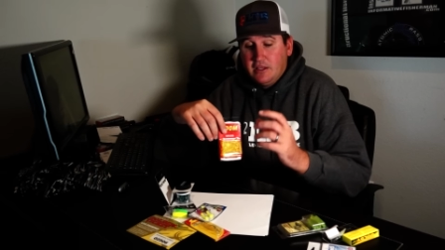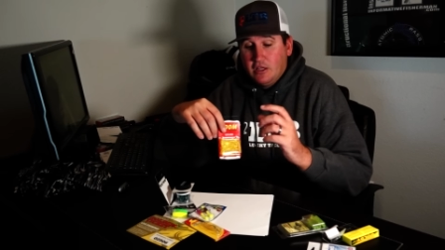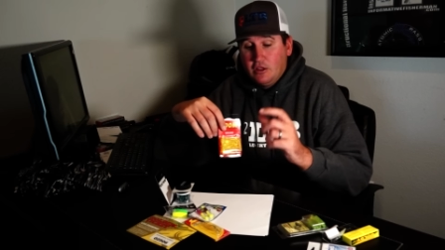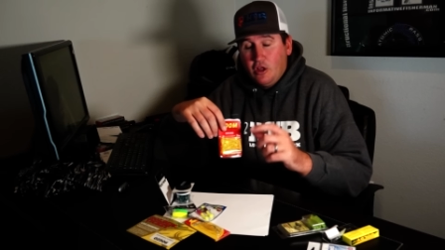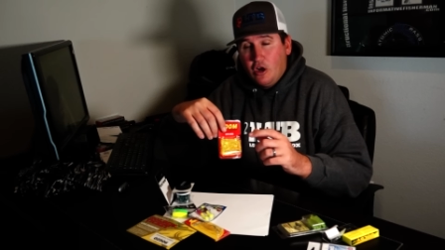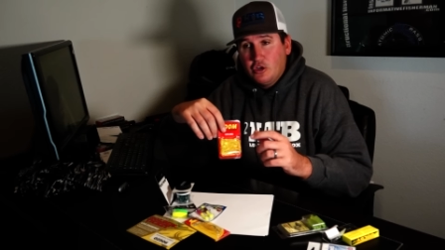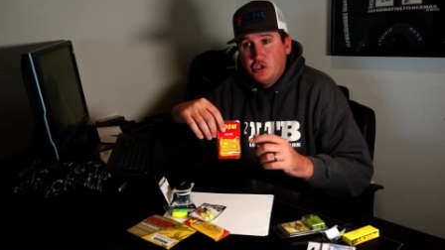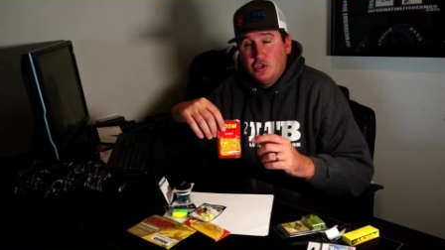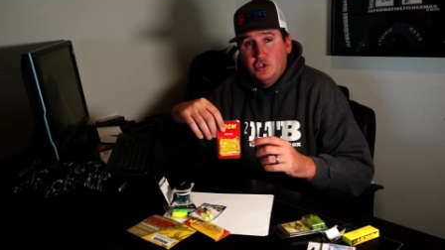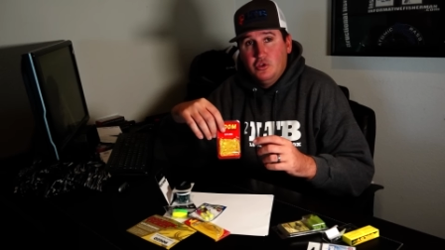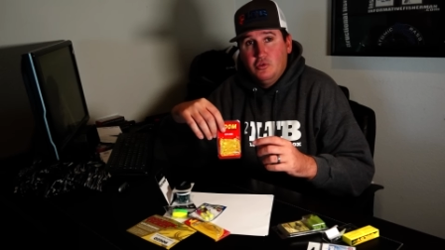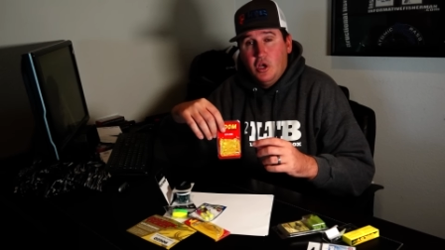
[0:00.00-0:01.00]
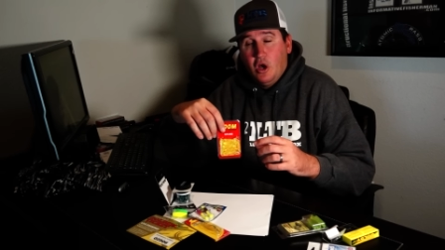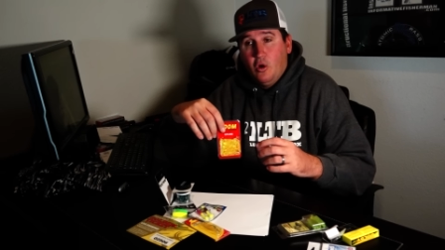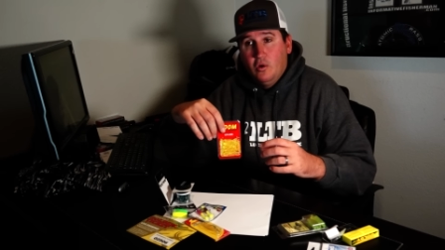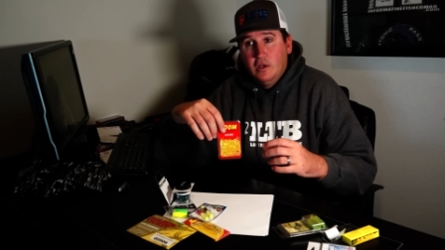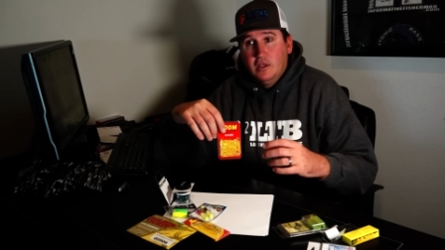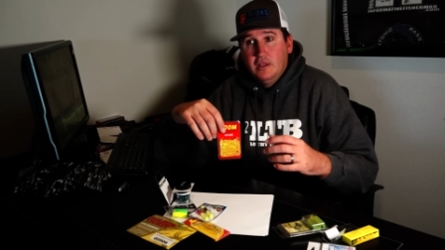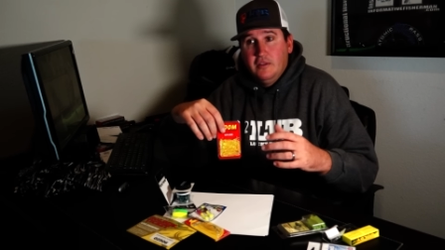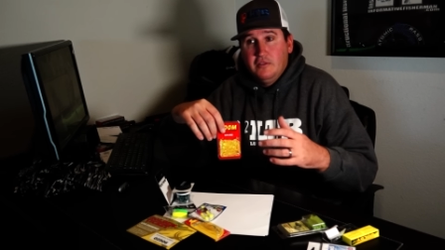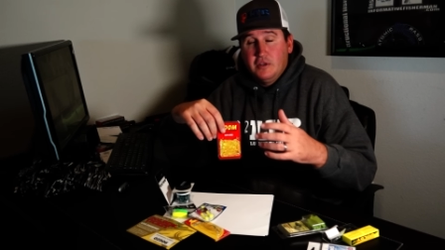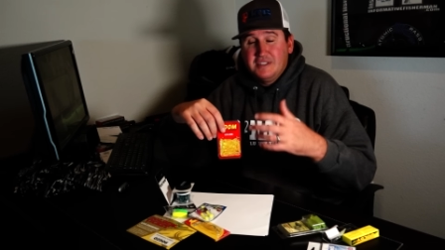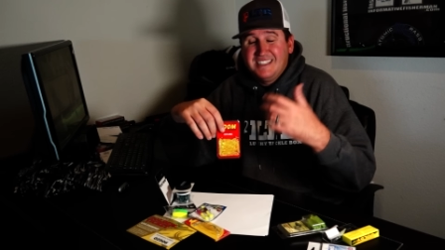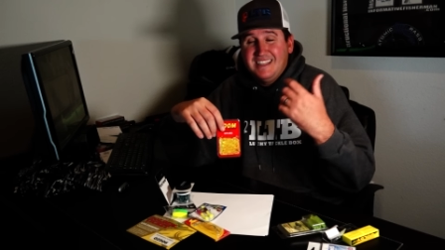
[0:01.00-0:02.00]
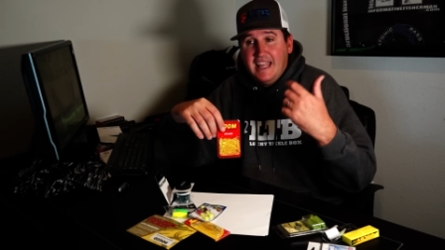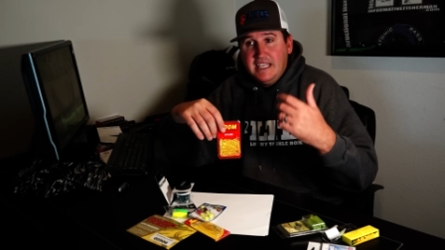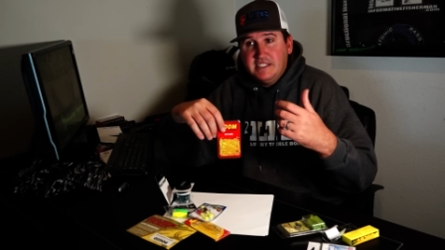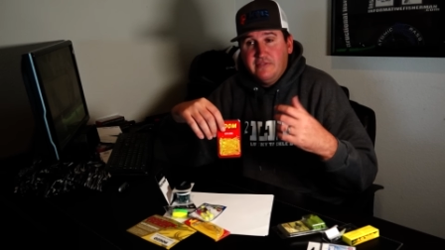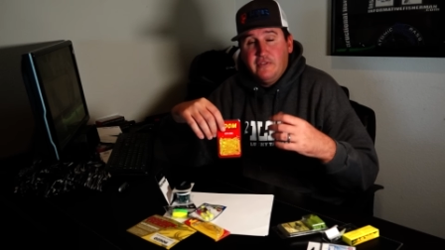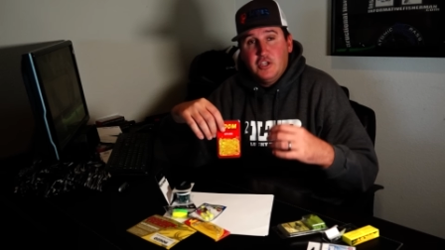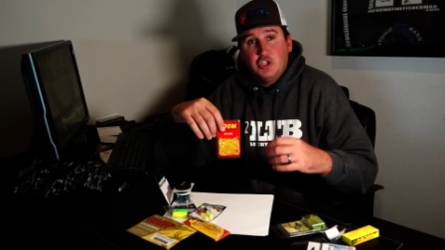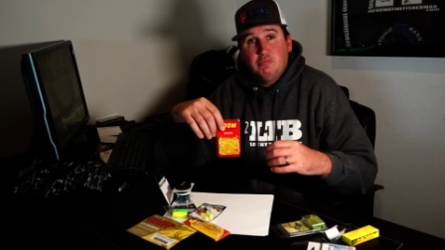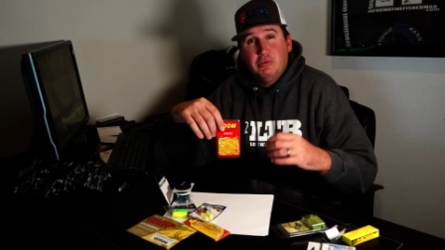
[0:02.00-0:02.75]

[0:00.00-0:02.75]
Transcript: The larger you go, there's less fish,